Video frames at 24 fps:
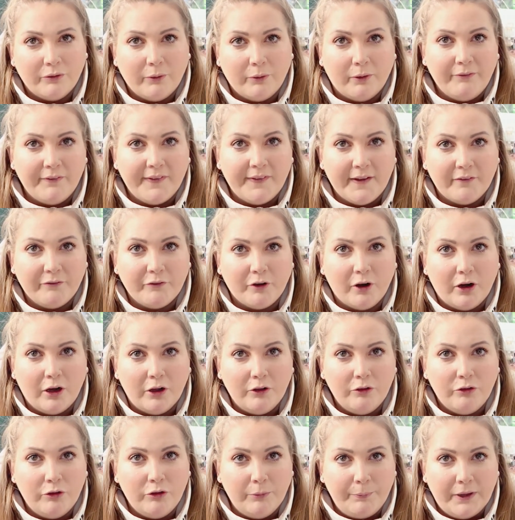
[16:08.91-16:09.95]
So obviously I've
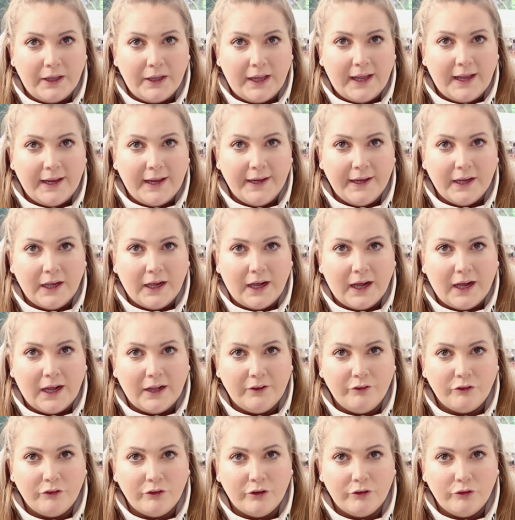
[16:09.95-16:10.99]
got AA
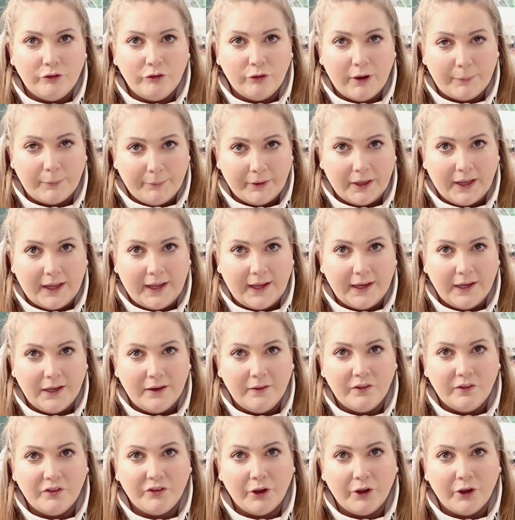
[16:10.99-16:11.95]
and AAA.